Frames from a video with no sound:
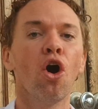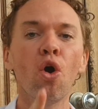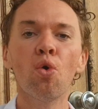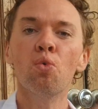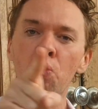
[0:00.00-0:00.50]

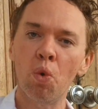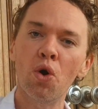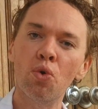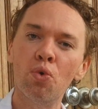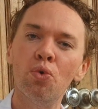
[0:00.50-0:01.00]
Oh,
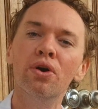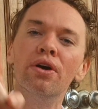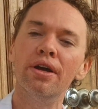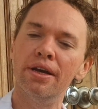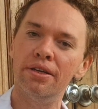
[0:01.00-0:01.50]
woe
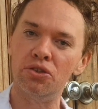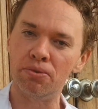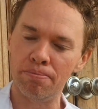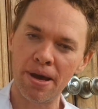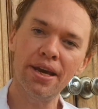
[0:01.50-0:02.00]

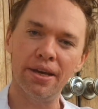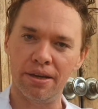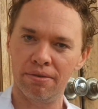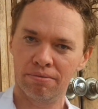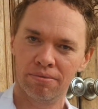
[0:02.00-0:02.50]
is
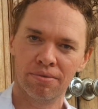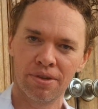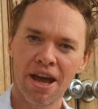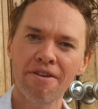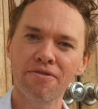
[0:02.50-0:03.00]
me.
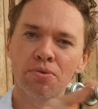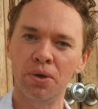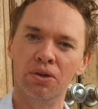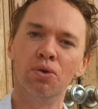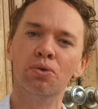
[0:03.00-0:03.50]

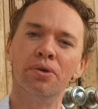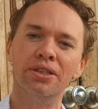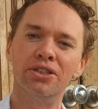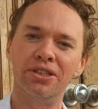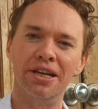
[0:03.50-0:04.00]
Everyone
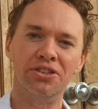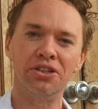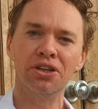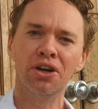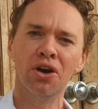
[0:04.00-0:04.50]
always says
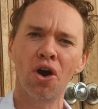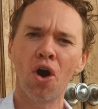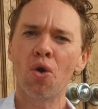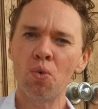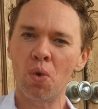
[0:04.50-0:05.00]
it.
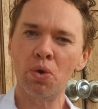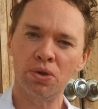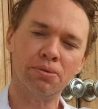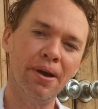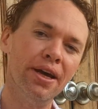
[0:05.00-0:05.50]
Oh, woe
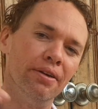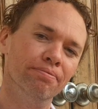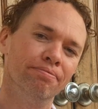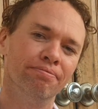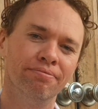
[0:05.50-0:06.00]
is me.
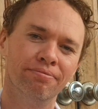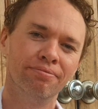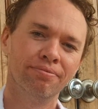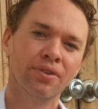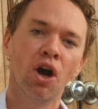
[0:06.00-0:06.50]

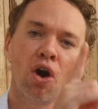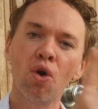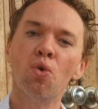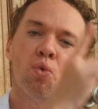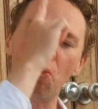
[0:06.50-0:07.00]

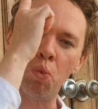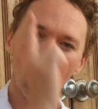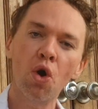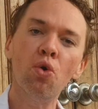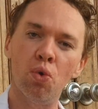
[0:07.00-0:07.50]
Oh,
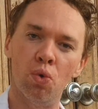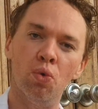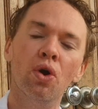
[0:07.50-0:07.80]
woe.